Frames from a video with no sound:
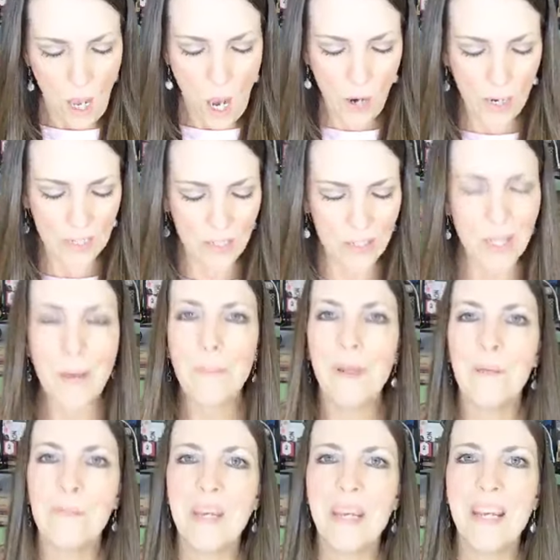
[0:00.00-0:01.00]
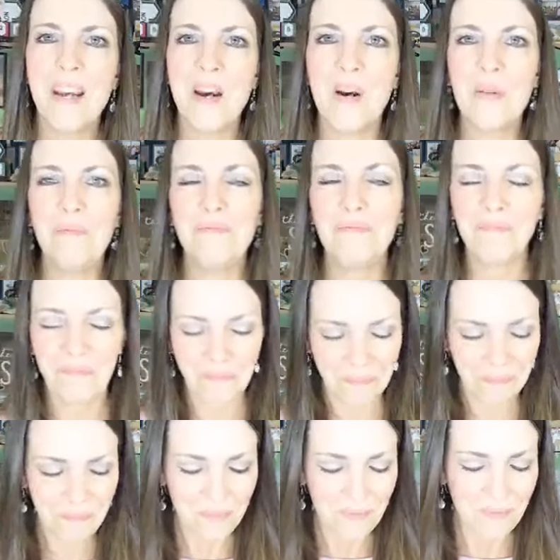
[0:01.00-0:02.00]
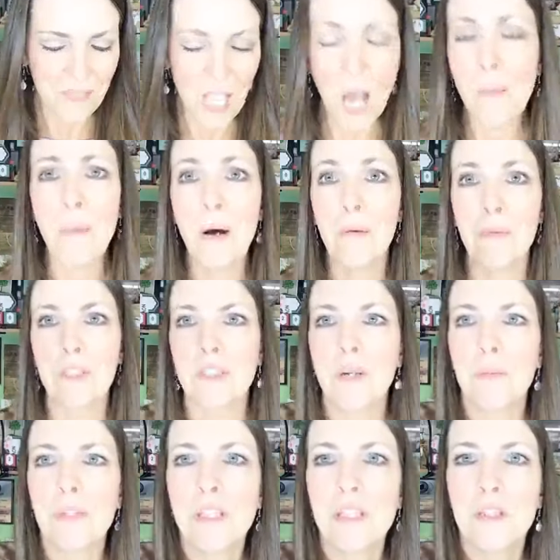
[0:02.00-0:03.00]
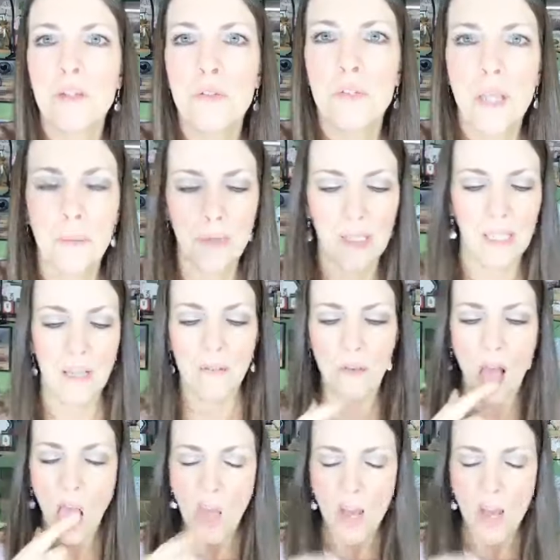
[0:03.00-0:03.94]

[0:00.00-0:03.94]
Okay, Stamping Bingo. I'm almost done with the news, I believe.